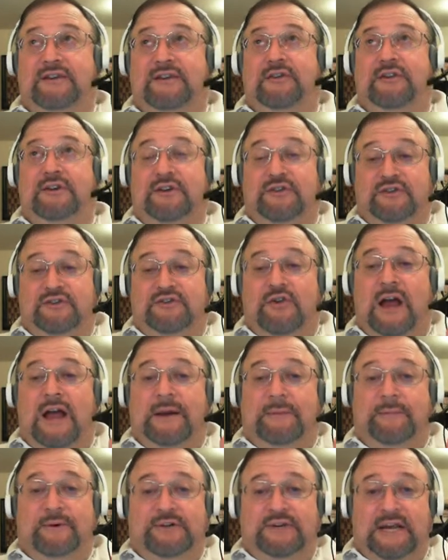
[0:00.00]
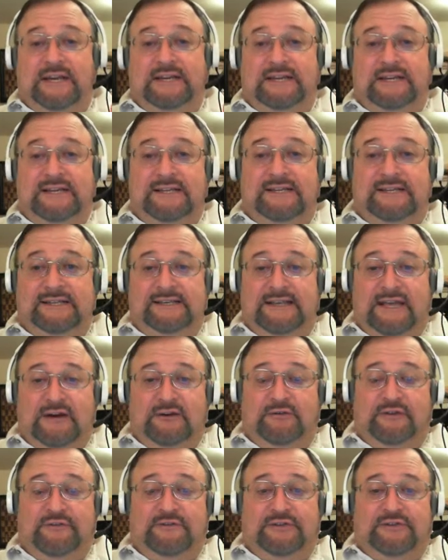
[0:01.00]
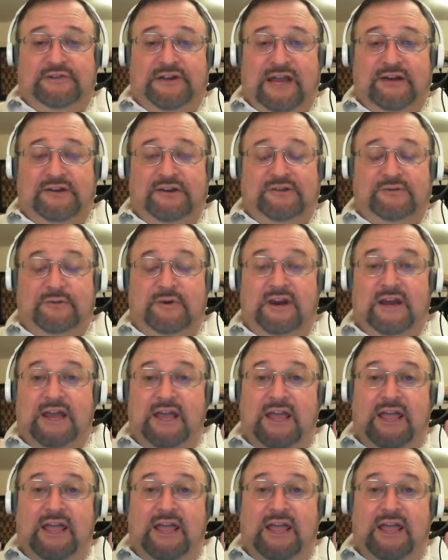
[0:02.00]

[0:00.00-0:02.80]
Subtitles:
or you're going to try to project it in the center of your sanctuary.